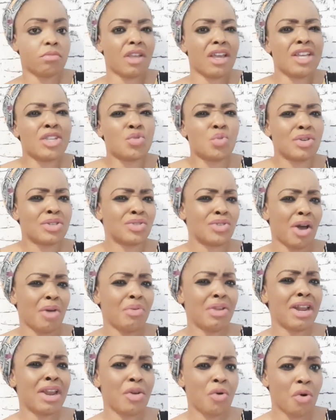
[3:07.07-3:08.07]
It was
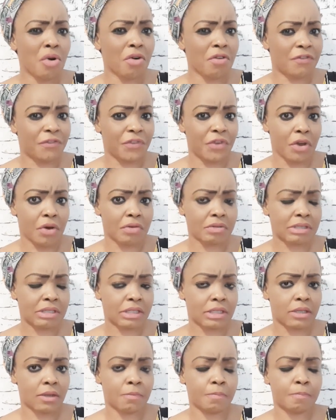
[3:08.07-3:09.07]
not really
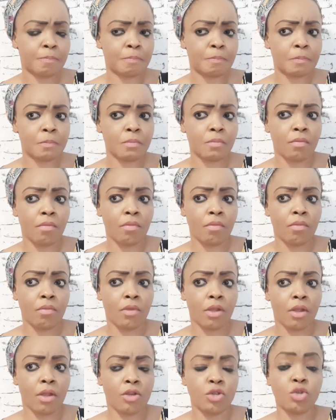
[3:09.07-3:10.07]
obvious
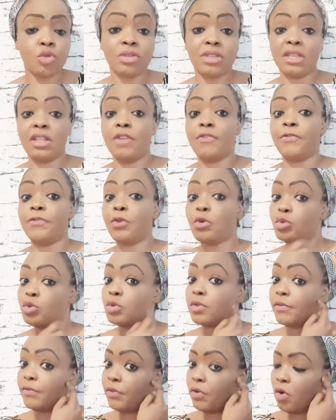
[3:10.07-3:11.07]
using a phone
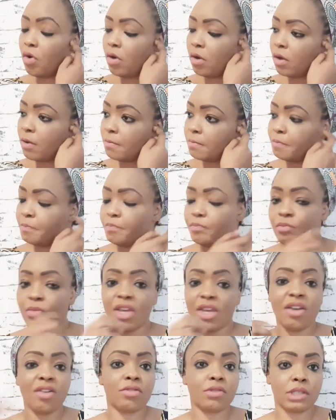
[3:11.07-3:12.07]
to vlog,
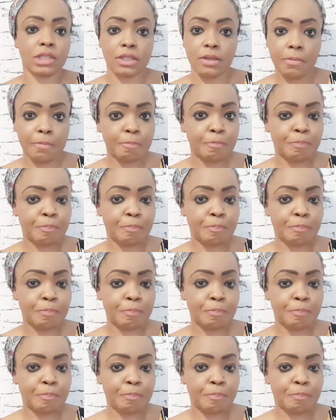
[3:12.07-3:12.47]
because